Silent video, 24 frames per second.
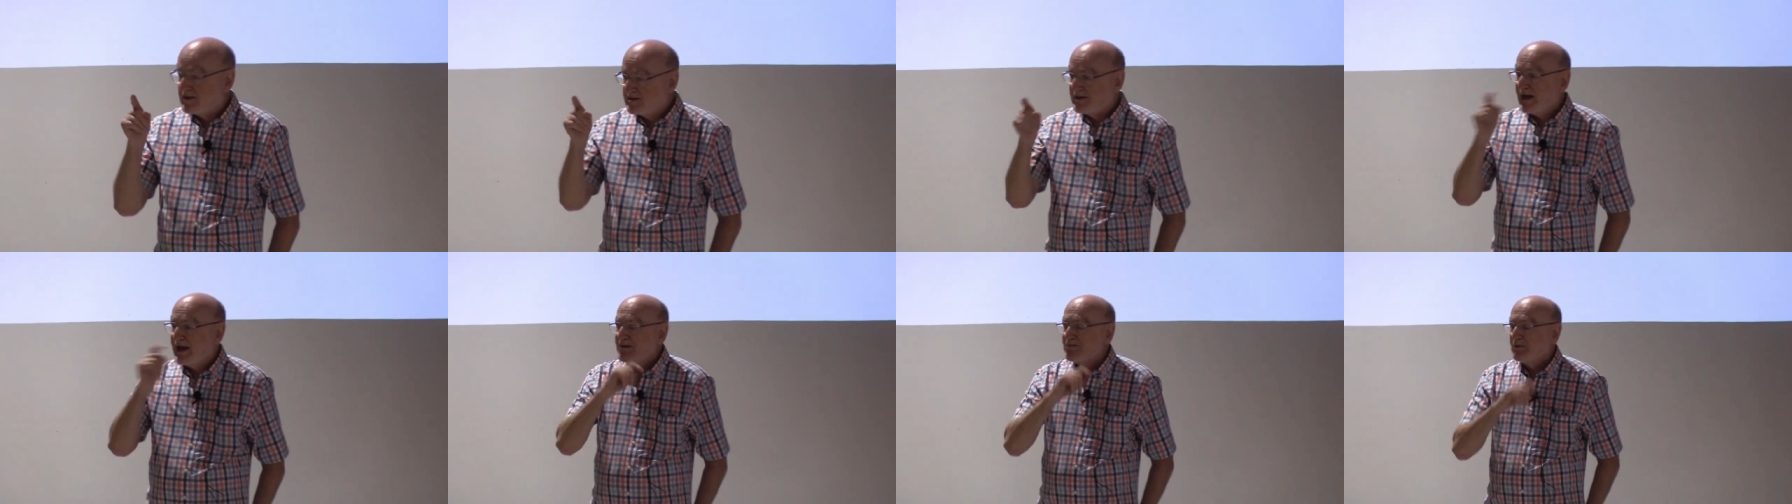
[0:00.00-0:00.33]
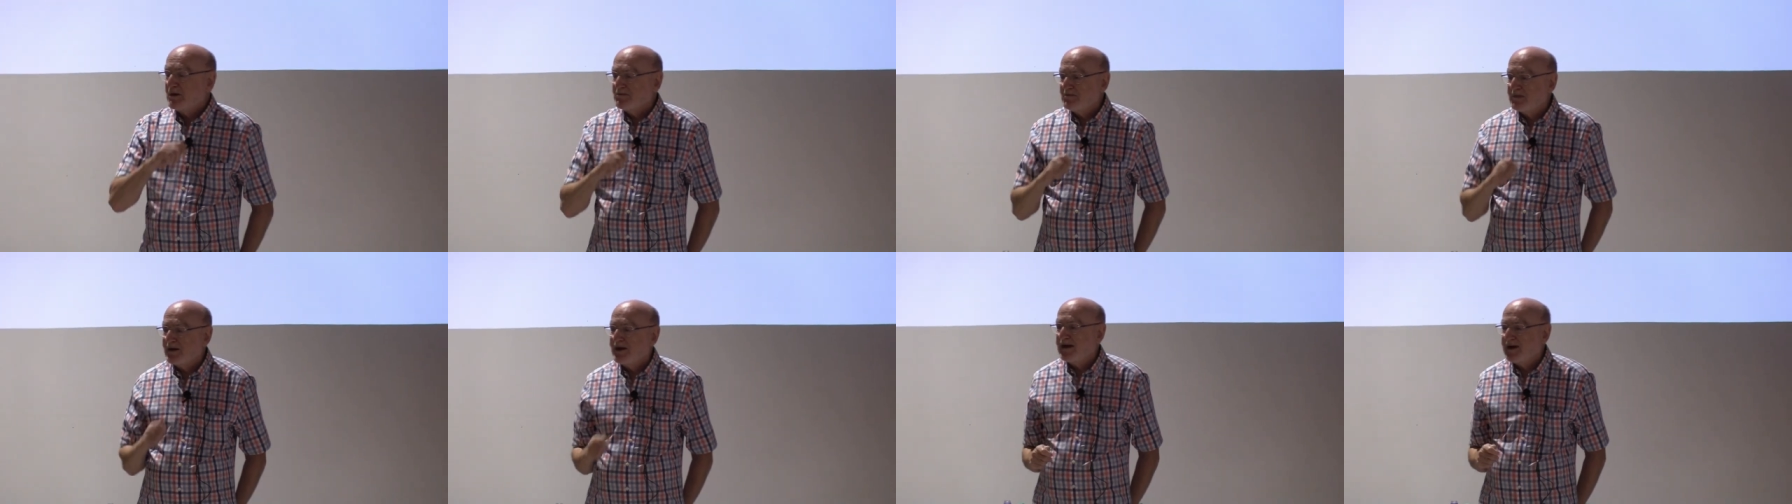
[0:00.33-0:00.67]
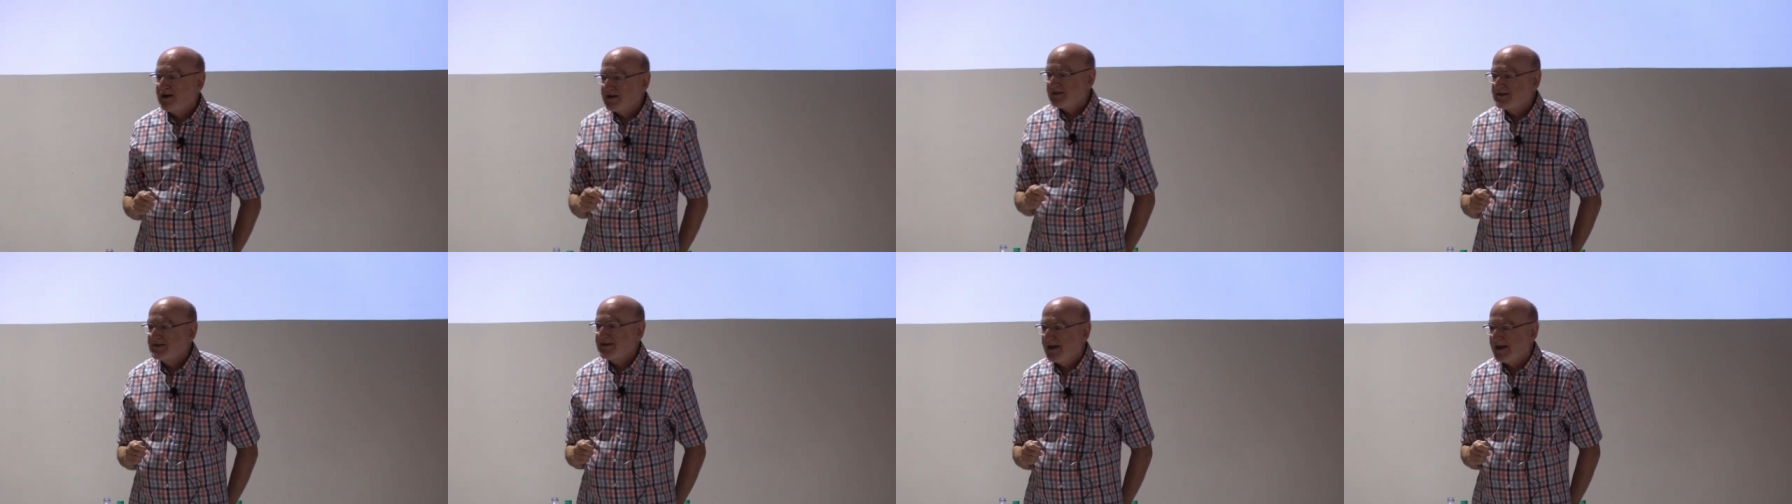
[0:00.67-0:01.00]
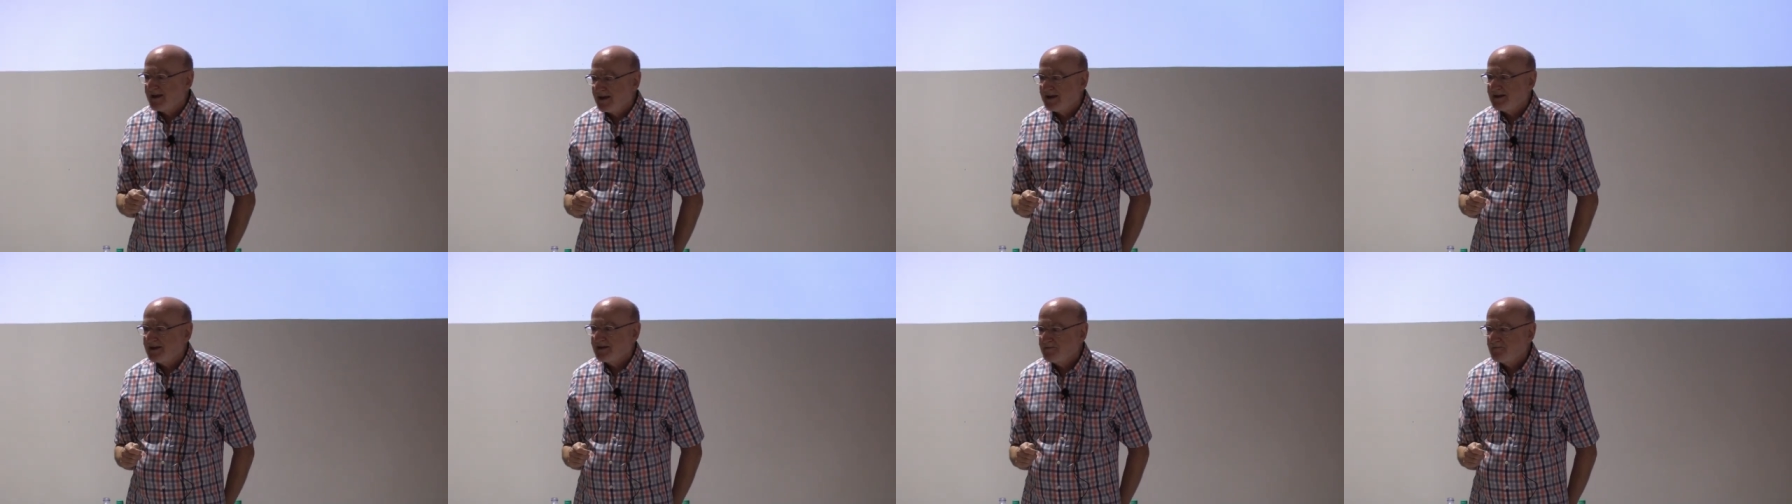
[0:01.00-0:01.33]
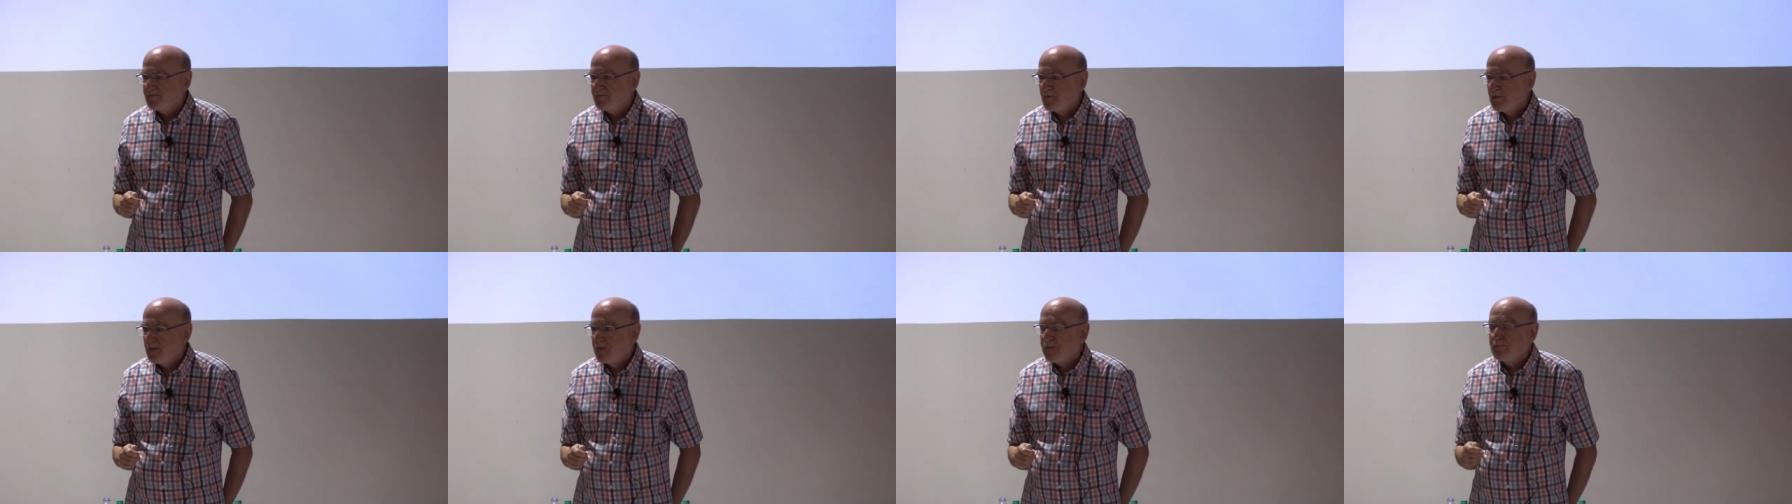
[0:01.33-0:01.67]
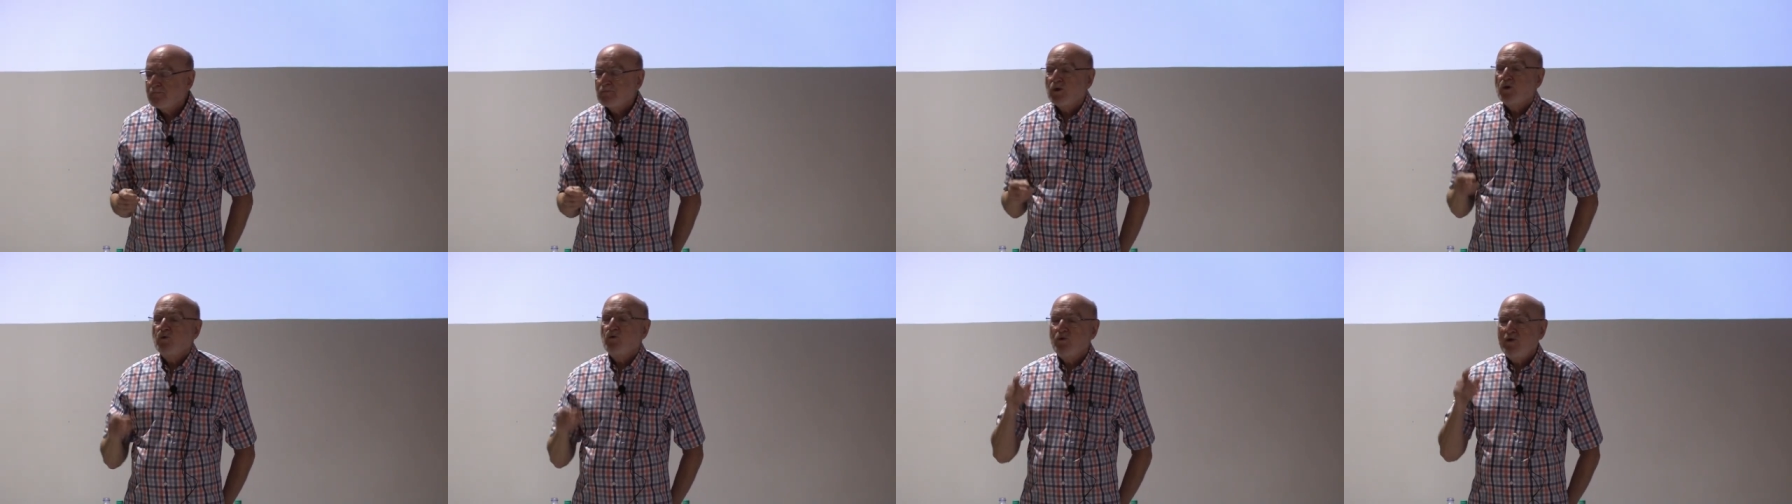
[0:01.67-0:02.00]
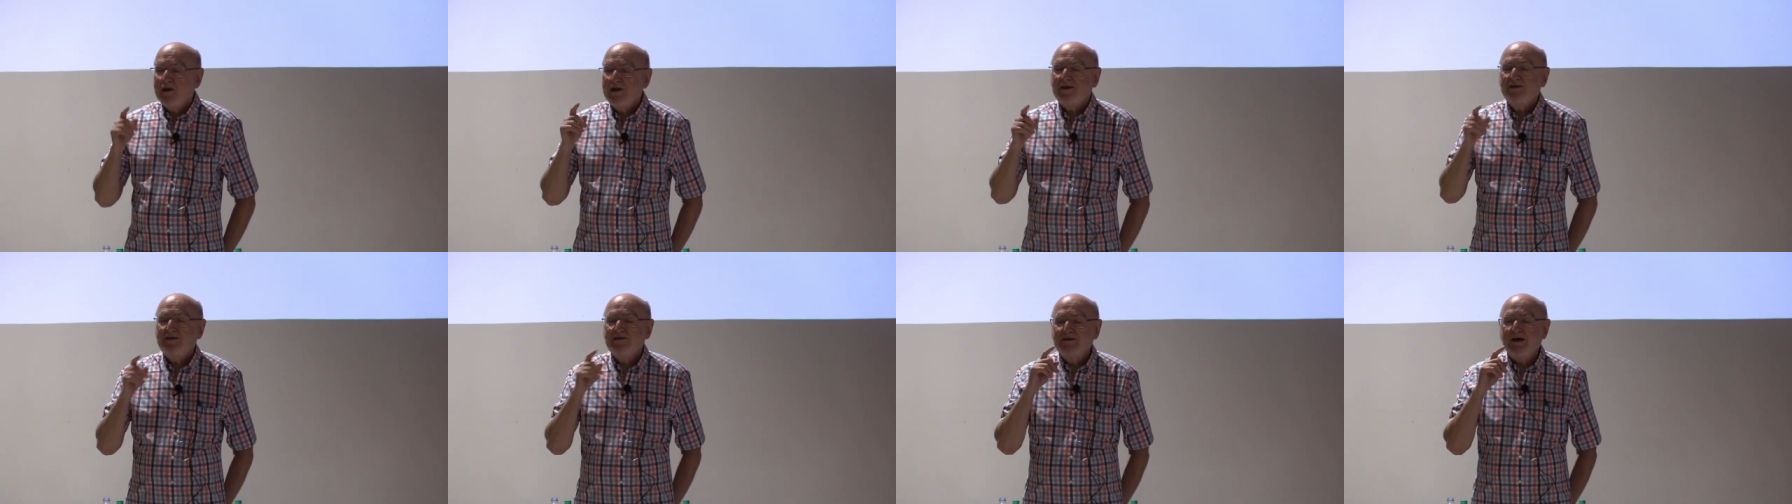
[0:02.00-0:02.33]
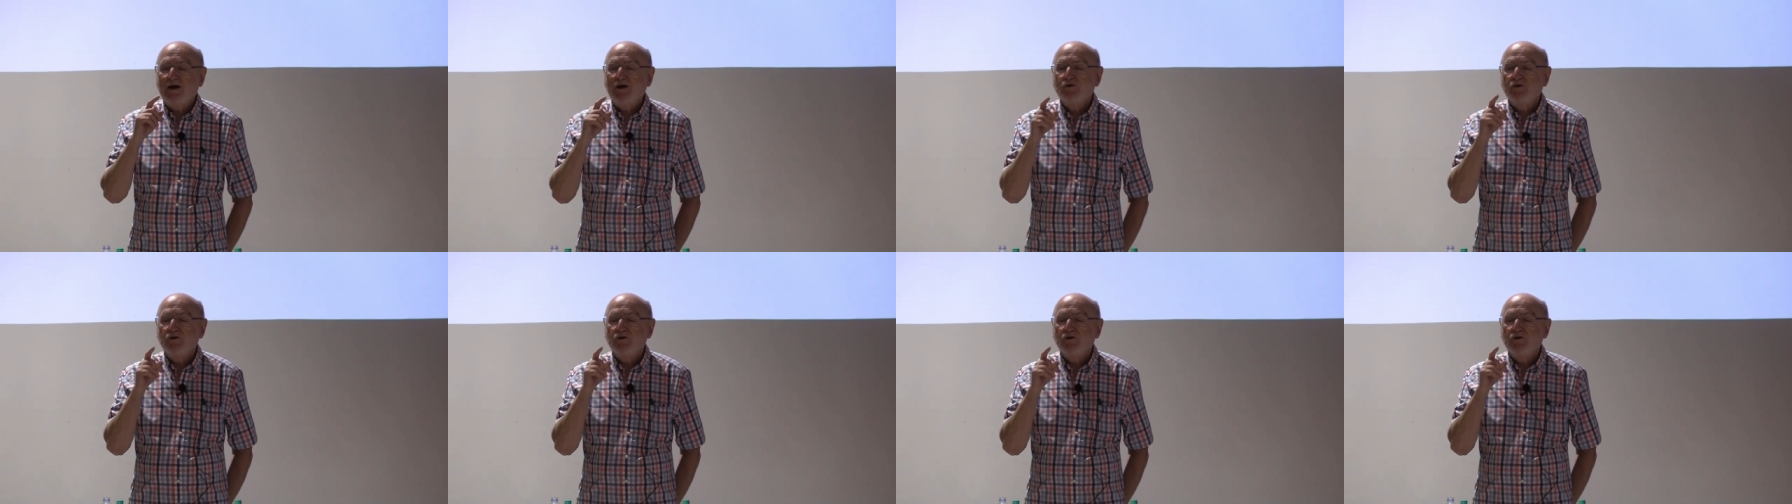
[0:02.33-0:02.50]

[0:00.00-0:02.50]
The same applies here. We